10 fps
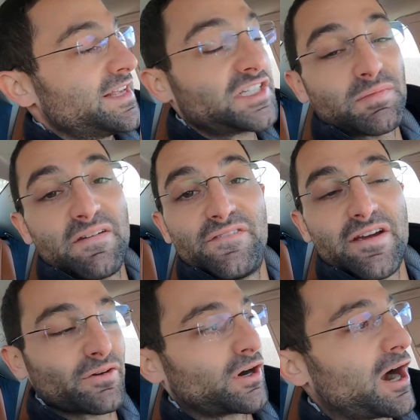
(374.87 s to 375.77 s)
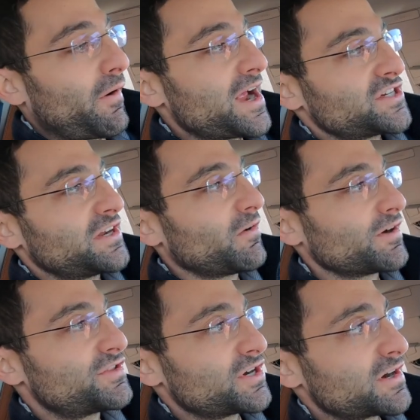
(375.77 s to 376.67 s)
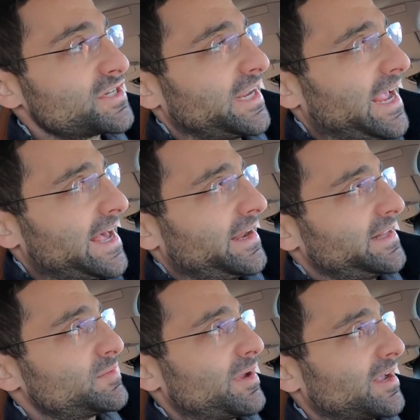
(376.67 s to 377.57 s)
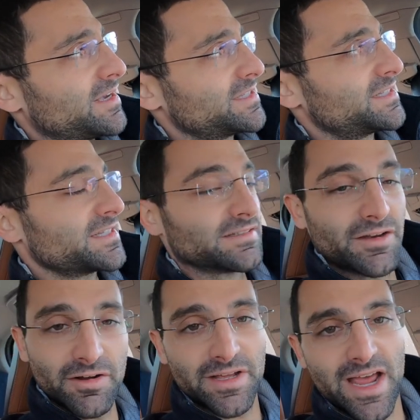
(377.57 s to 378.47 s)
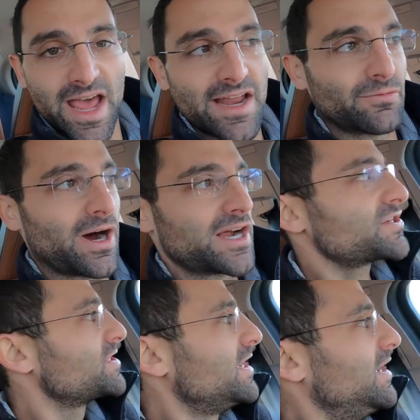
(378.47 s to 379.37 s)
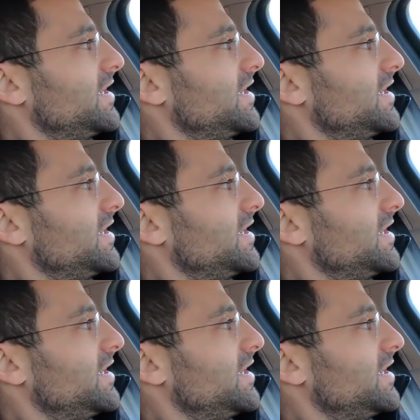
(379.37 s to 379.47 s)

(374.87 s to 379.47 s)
This is my favorite car wash in North Jersey, and it's because it's literally a hand wash.